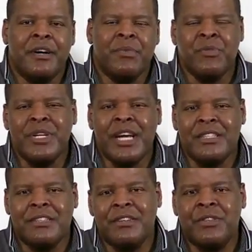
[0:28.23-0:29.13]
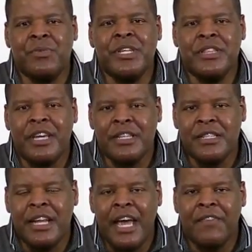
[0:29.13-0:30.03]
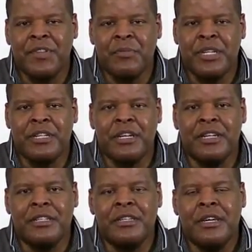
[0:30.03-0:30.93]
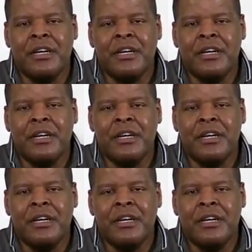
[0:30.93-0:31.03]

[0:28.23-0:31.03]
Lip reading: we realize that there are three things that have to be done.